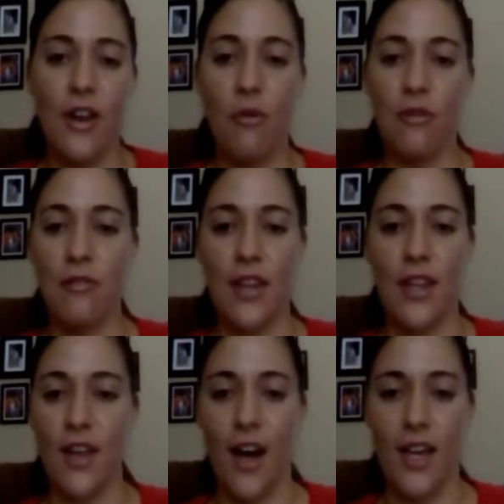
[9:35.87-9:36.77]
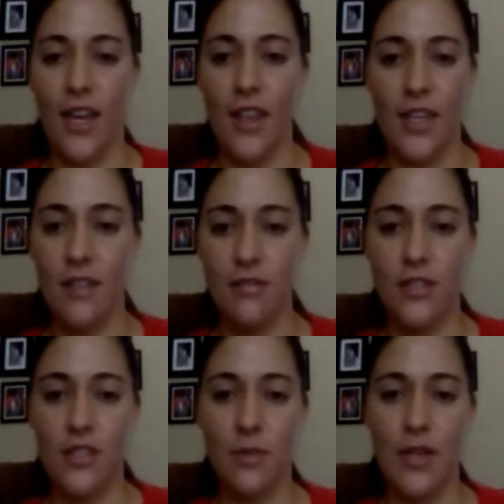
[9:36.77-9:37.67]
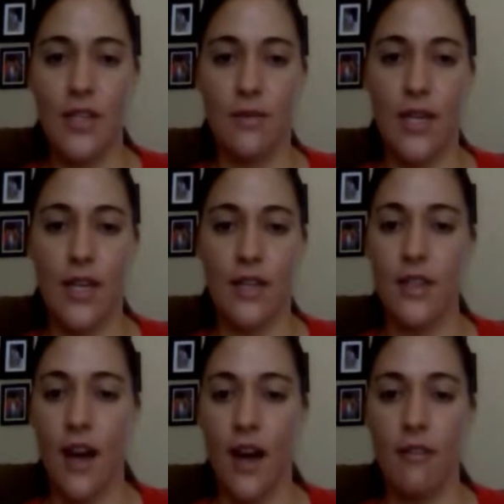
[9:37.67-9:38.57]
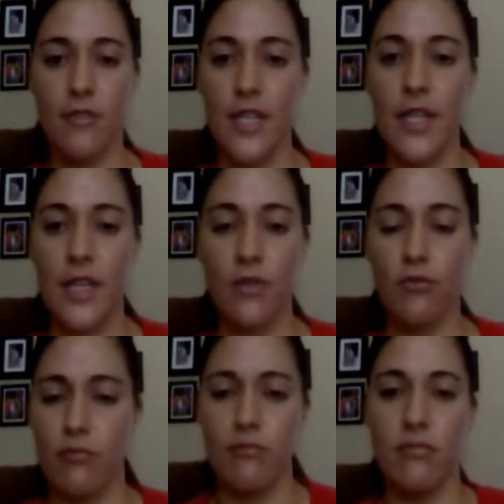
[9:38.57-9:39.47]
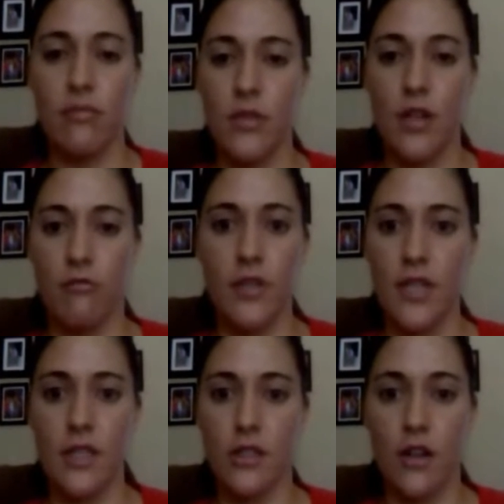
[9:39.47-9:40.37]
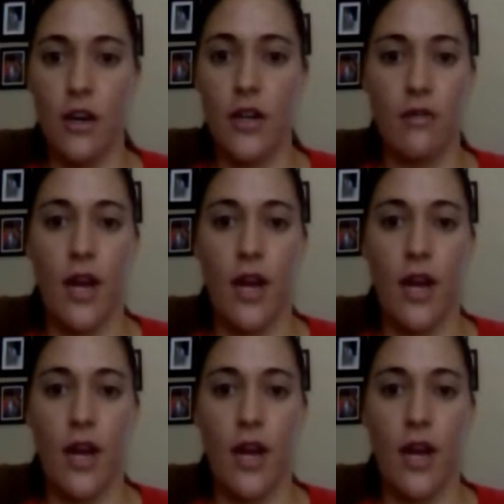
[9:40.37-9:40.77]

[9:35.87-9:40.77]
one really thought anything different just because we had not really, really started.